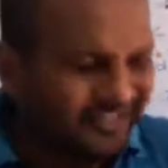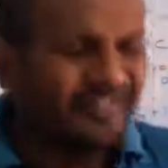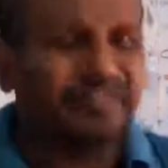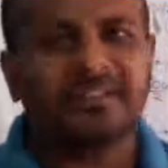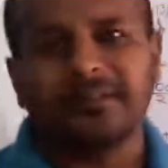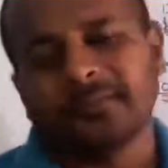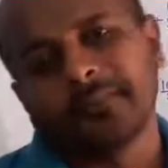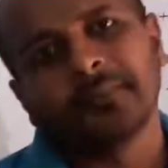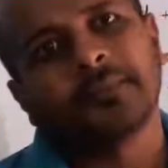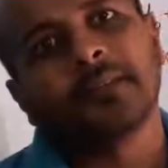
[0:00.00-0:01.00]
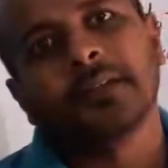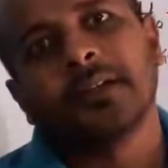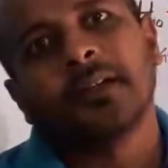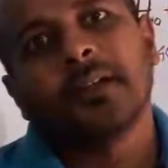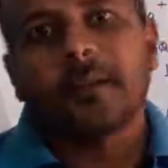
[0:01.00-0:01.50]
leave it.
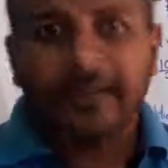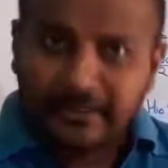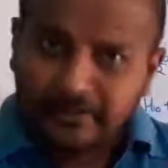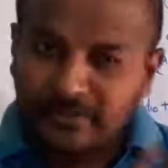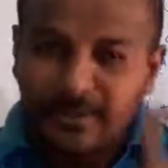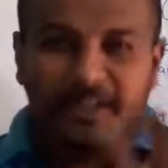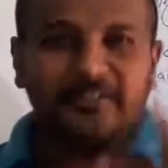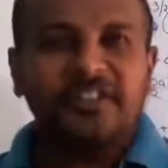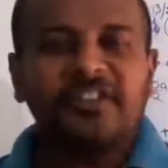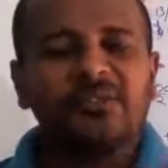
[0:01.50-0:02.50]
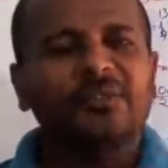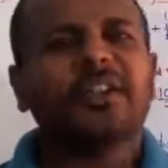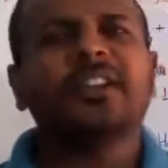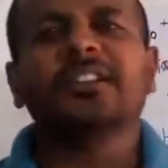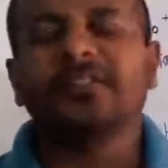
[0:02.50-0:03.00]
But actually balancing is
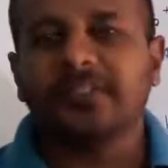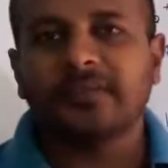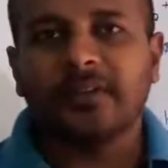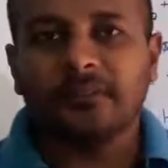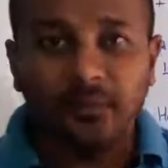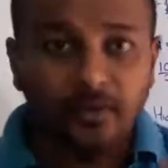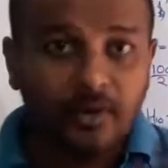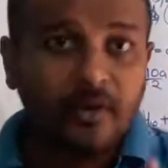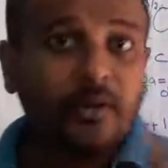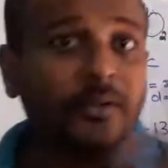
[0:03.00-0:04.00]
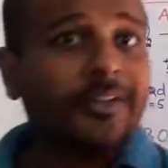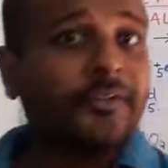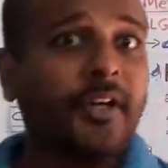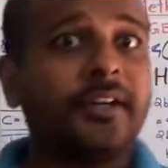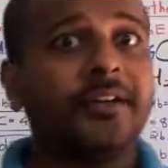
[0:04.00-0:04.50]
very easy. If you know the
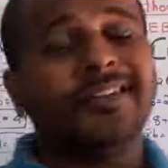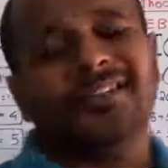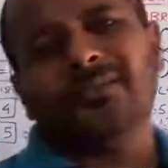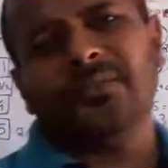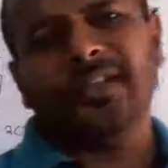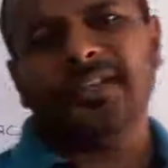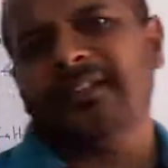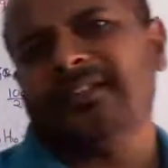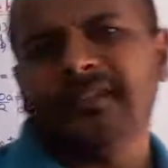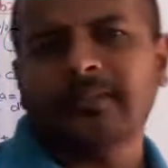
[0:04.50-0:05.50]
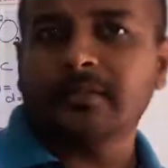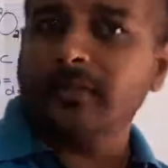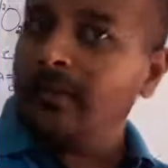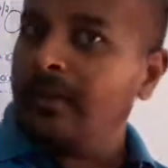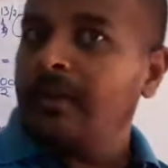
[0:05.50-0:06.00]
trick, it is very easy.
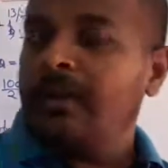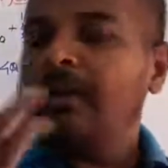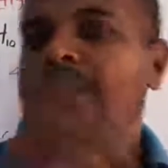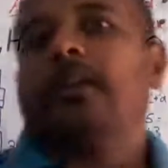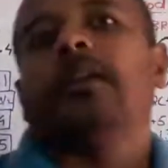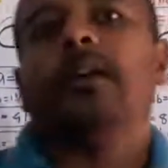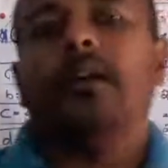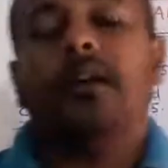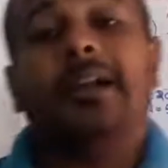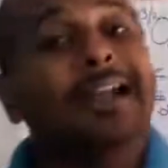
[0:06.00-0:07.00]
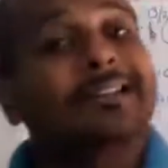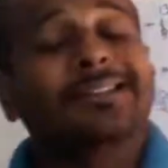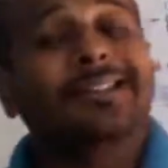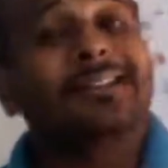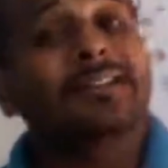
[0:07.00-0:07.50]
So last
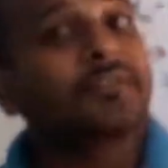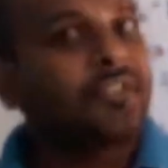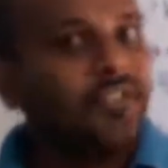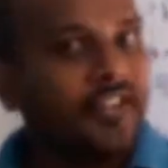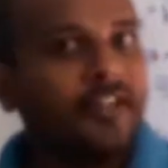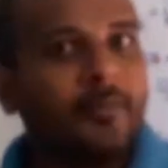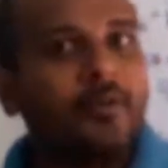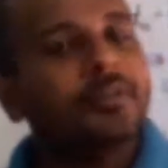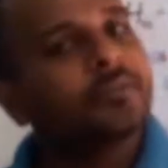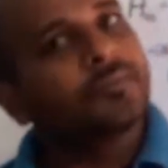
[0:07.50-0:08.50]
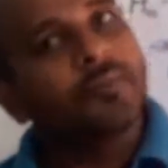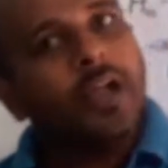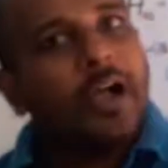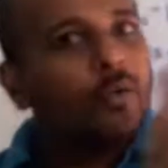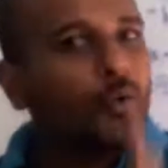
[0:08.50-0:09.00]
class we studied about
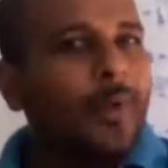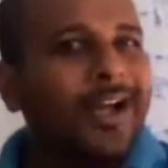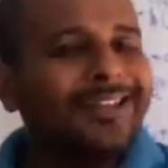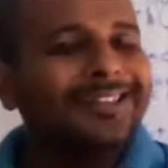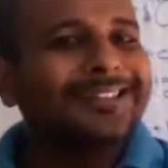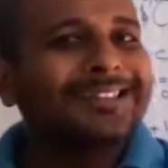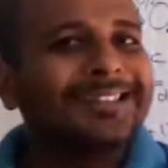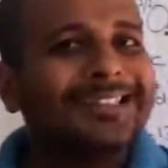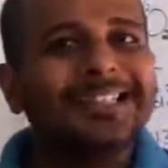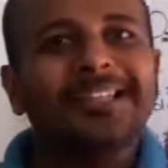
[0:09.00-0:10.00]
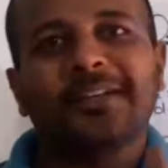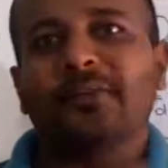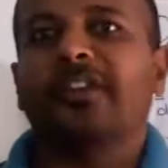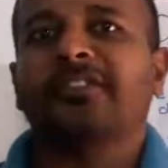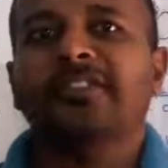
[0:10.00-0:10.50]
how to balance the
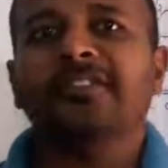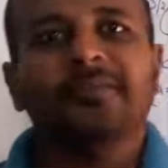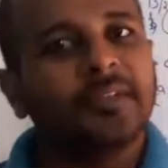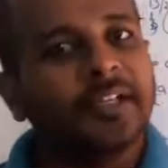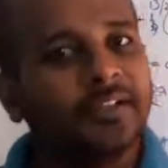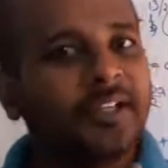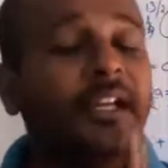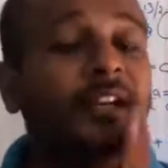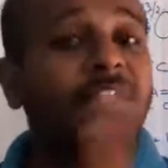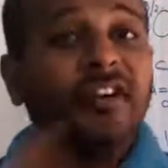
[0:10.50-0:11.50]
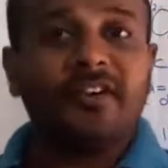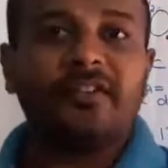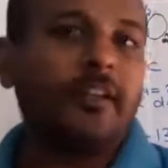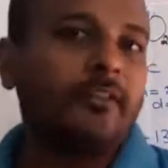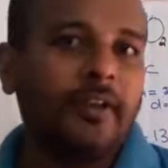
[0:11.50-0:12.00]
equation in the
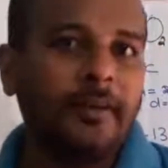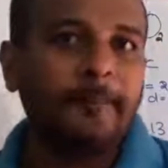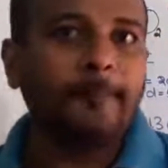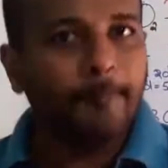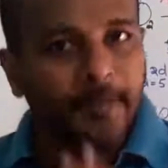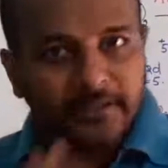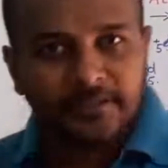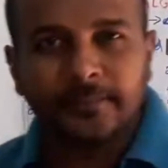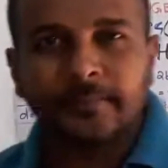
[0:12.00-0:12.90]
traditional way. But